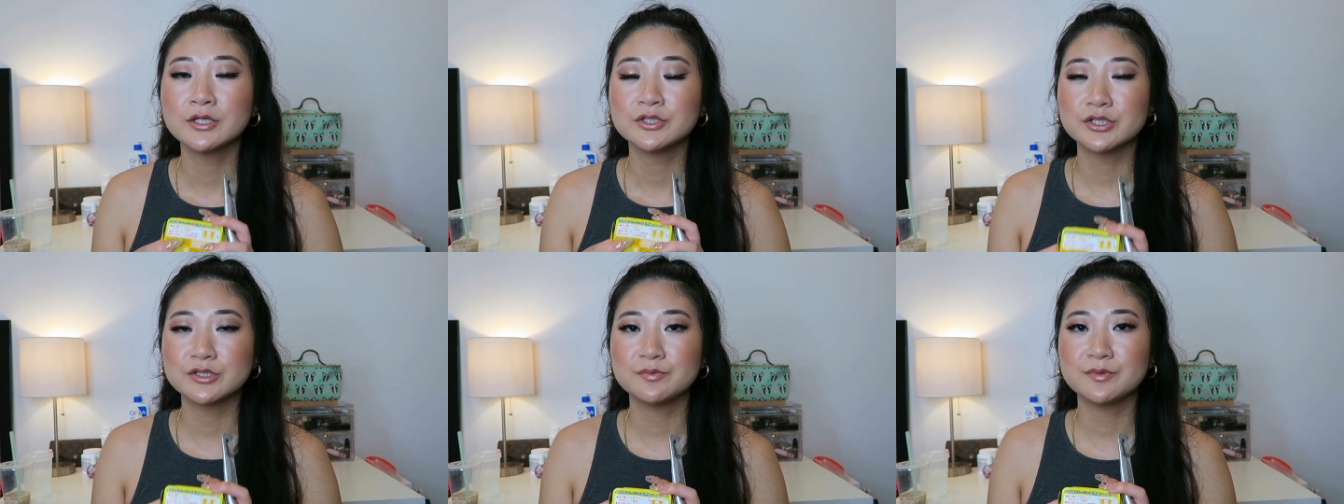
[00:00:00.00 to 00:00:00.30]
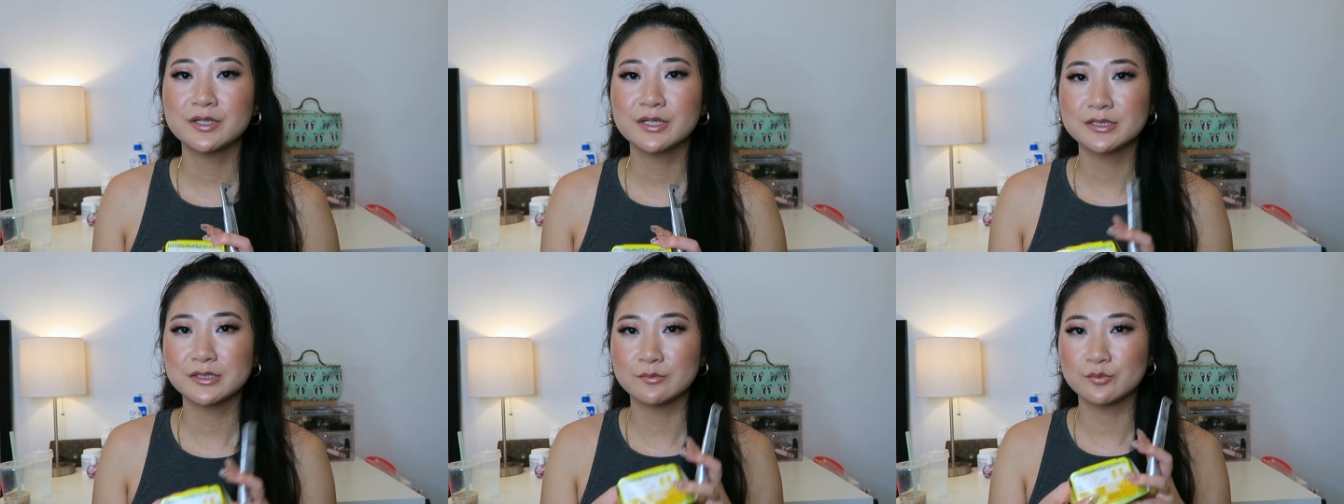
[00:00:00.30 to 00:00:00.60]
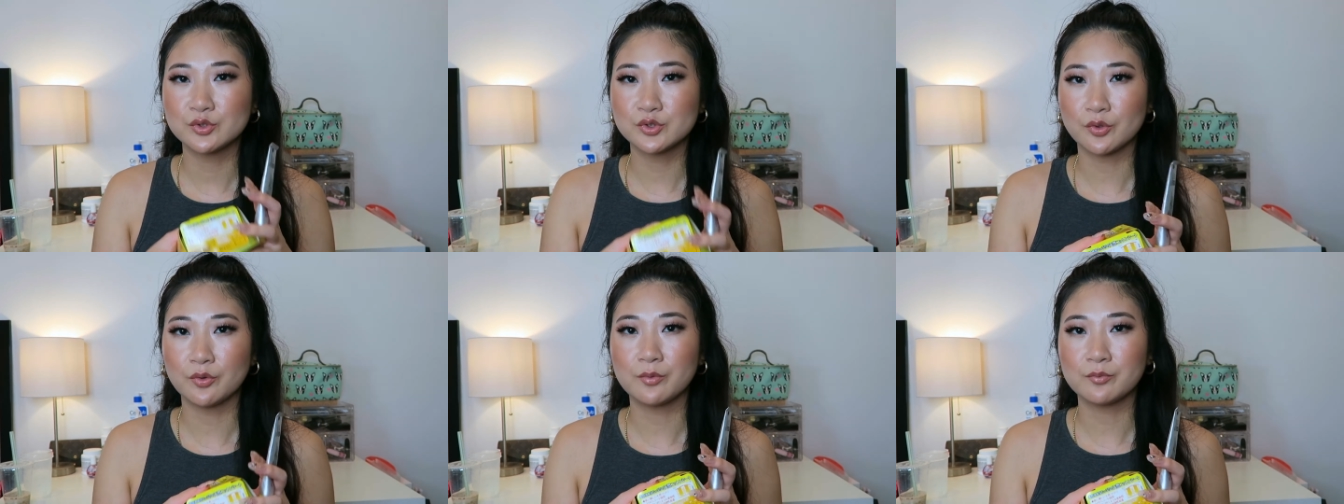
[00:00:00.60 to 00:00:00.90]
just because
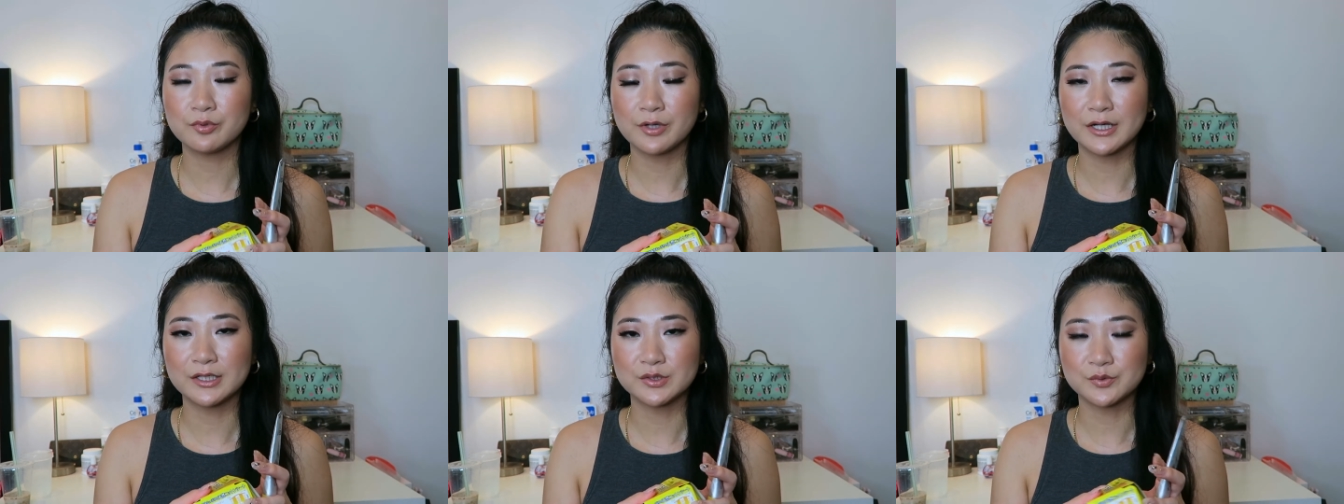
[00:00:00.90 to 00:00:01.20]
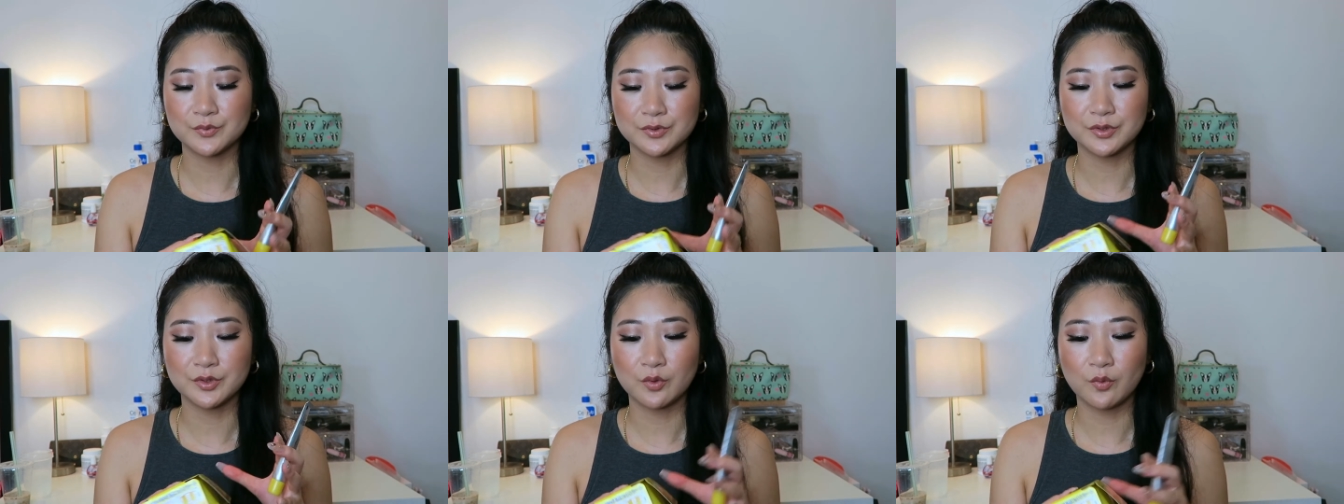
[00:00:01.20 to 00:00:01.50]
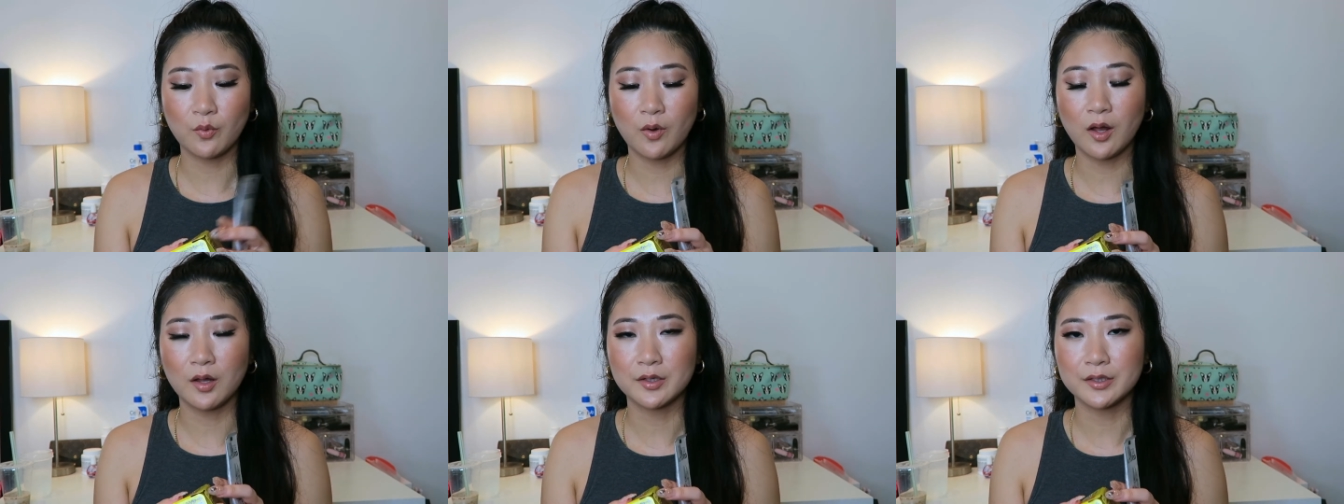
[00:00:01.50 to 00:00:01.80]
I'm so impressed with the
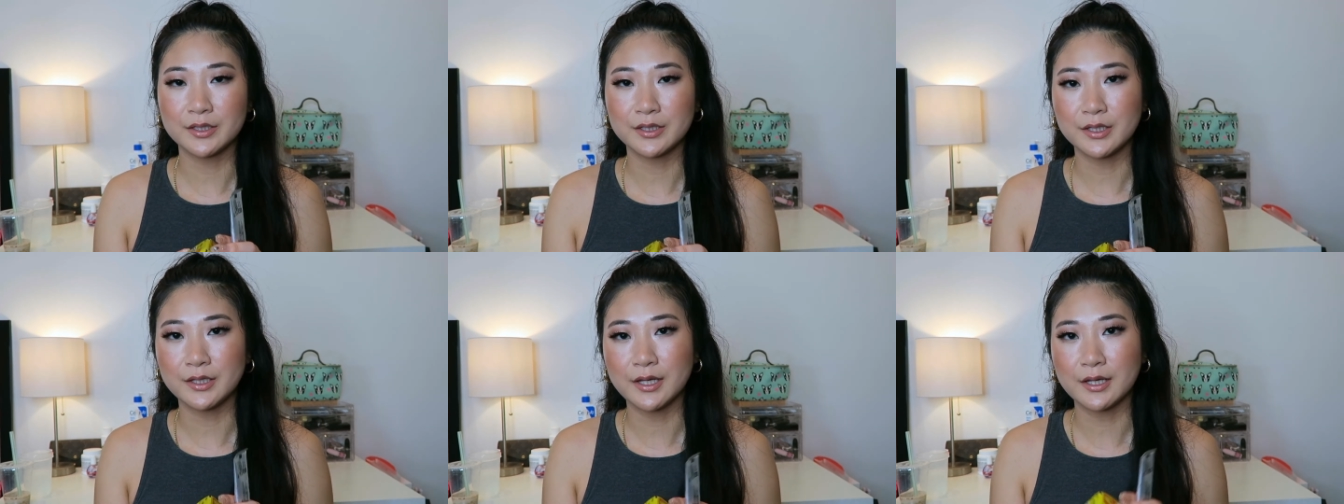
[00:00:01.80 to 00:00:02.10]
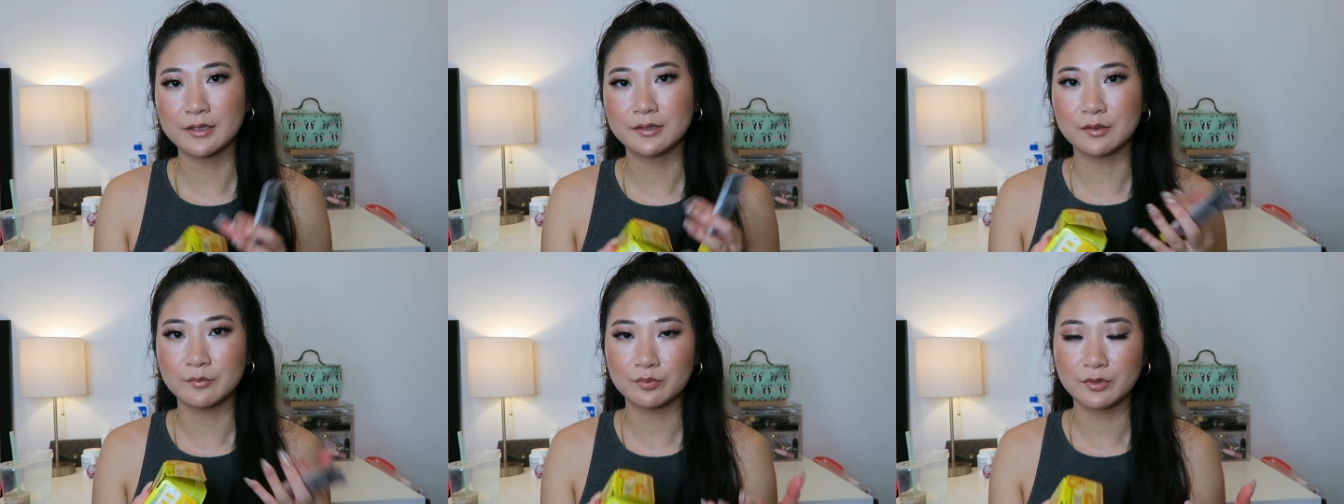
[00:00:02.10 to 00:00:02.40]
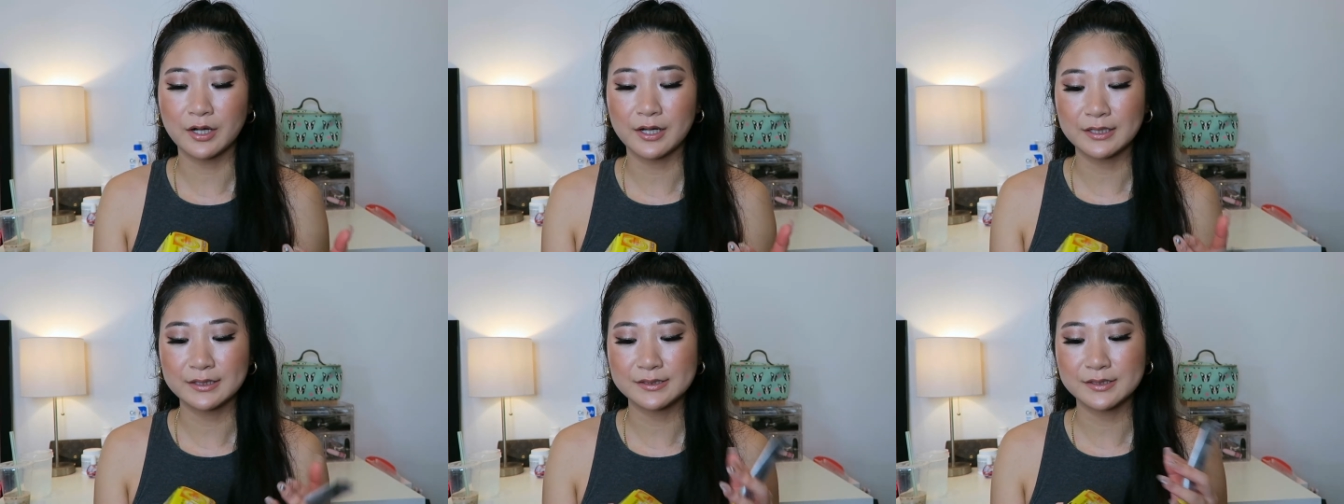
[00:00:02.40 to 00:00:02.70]
quality and the
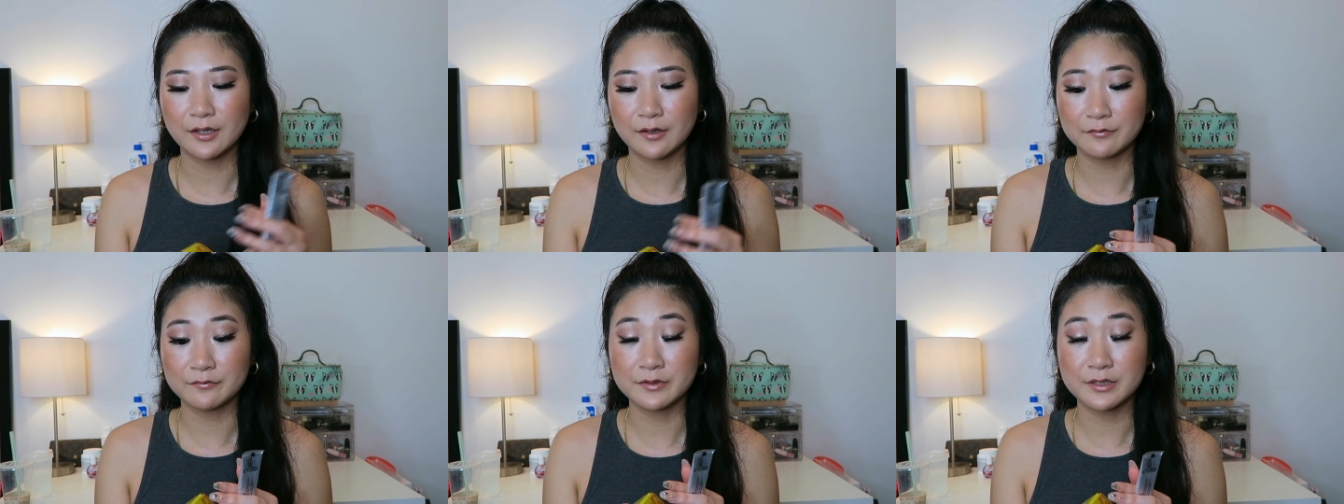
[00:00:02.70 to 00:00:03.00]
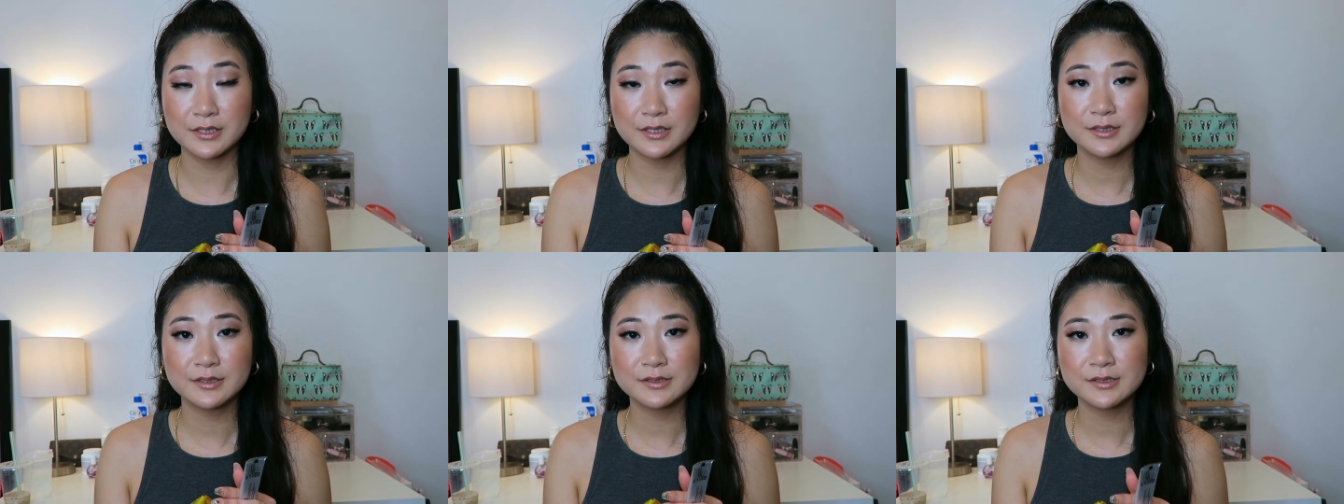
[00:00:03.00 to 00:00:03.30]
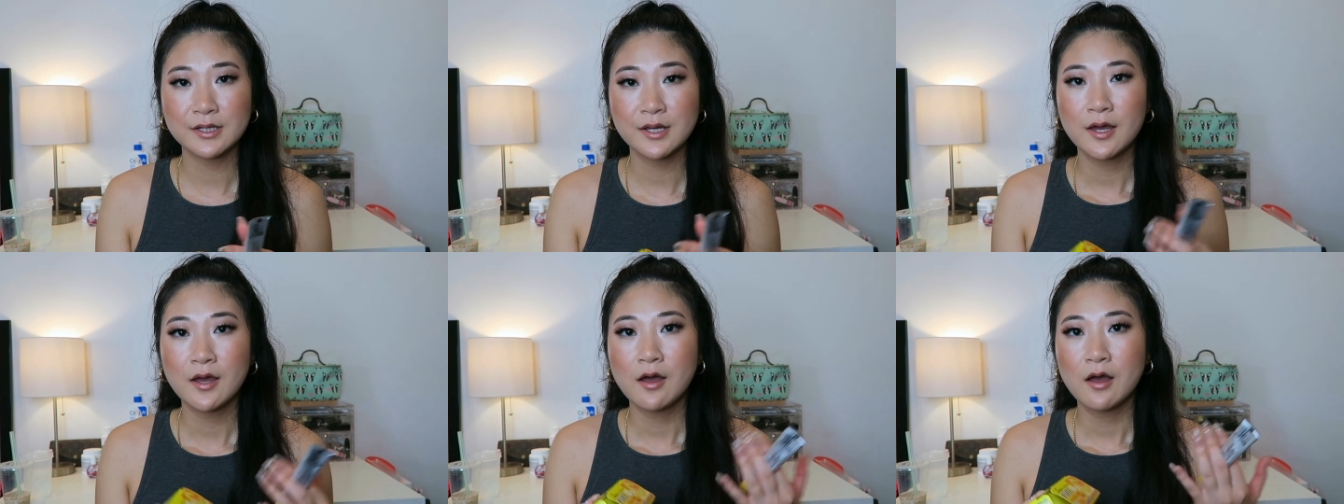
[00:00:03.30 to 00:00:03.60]
price of
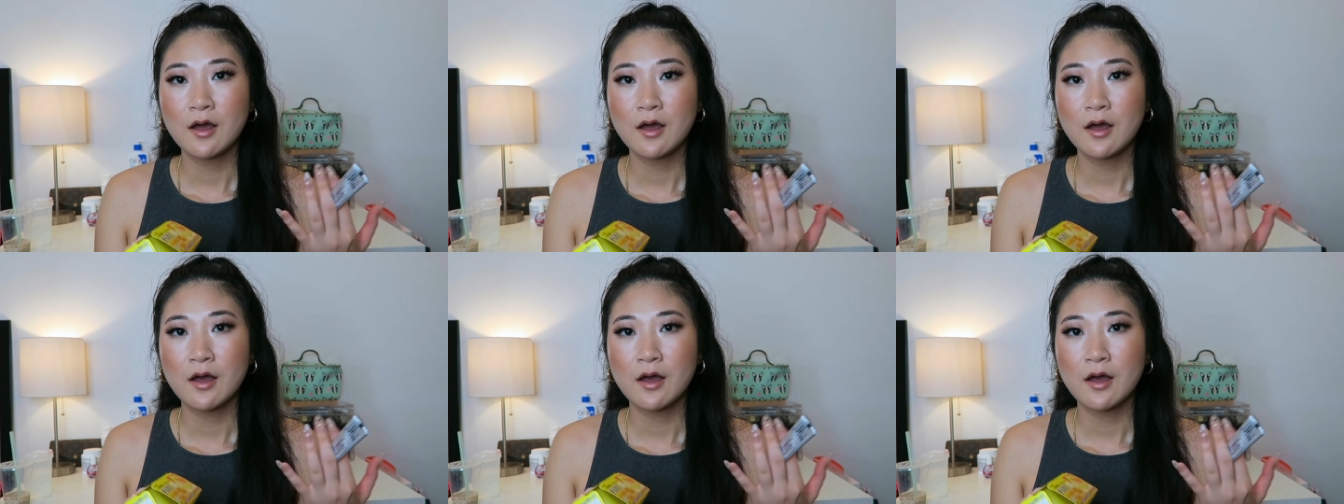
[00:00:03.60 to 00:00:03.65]
these